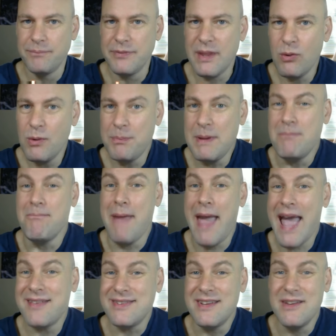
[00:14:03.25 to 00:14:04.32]
There would be
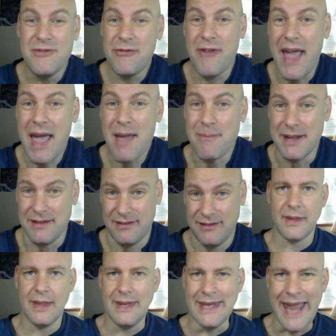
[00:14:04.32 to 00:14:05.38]
massive famine.
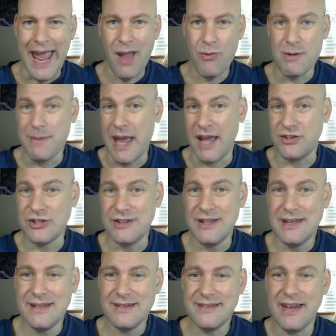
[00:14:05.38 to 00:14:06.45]
Now imagine
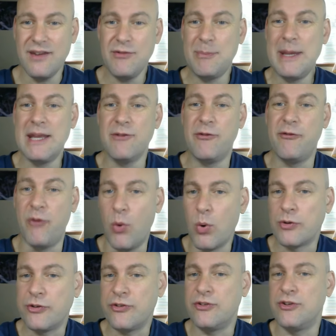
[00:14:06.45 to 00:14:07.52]
that instead of being
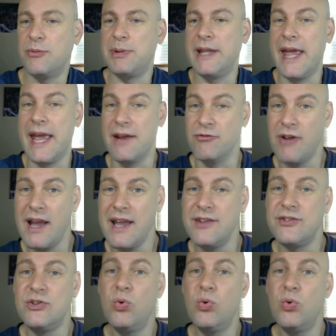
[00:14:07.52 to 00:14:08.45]
forced to plant rice,